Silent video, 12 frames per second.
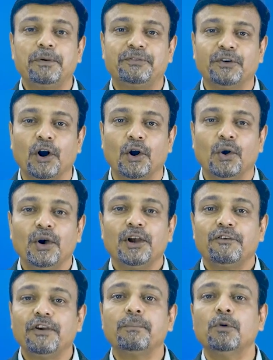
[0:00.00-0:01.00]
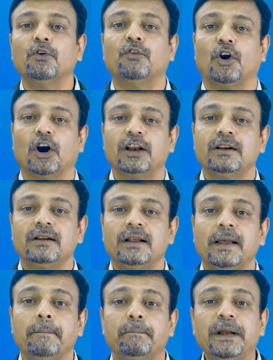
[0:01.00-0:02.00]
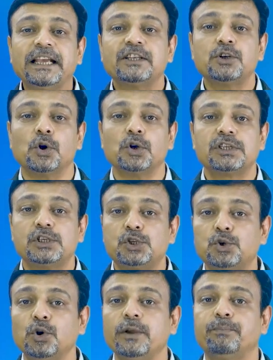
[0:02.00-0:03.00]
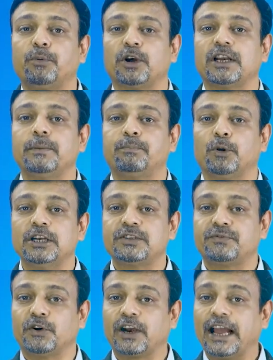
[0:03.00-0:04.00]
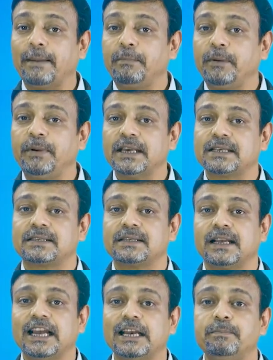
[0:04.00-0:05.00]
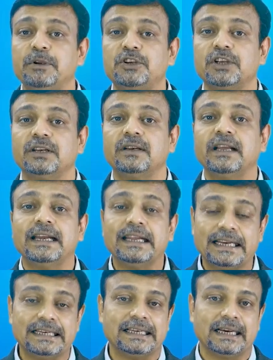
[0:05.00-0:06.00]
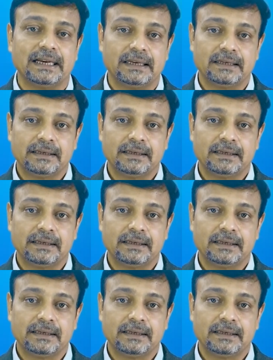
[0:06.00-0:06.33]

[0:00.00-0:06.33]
Before we move on, please note two important points for MBBS admission in India.